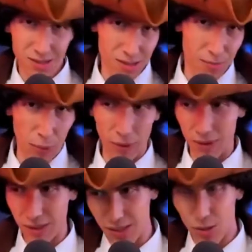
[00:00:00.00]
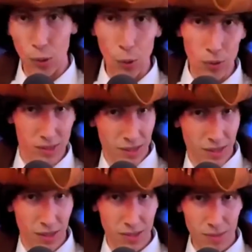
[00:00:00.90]
is important? Is it cool? Is it
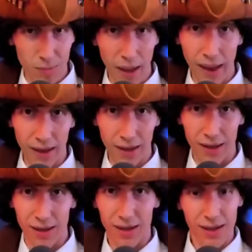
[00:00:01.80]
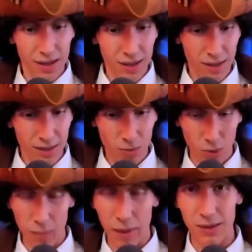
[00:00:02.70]
good? Is it bad?
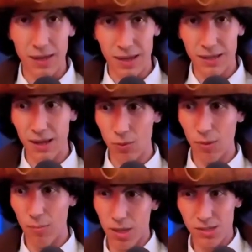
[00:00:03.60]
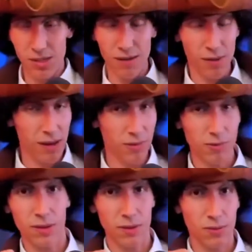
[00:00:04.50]
What about the idea? What about stuff like
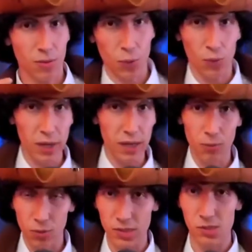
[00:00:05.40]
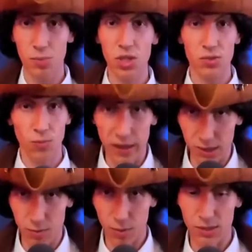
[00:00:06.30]
freedom, free speech, free
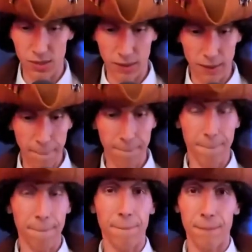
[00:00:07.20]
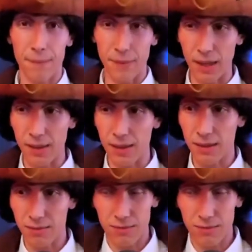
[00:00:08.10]
expression? I think